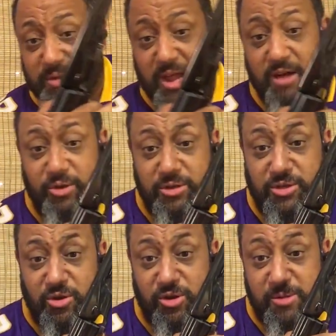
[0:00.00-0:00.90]
cavalry
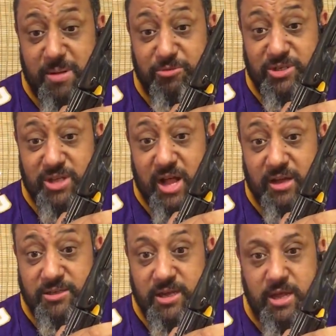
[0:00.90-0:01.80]
used to hook them up with
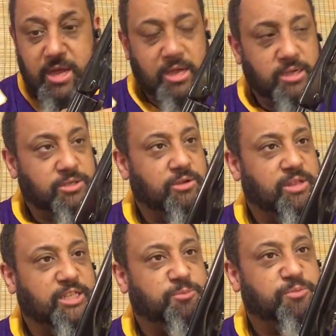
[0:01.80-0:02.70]
stocks. So
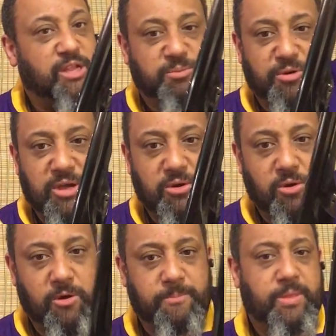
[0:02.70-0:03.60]
that's pretty
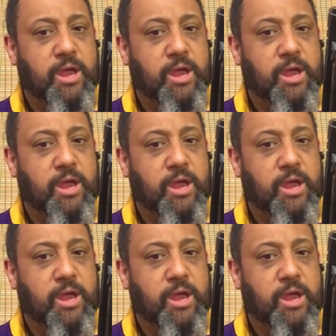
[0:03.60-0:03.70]
cool.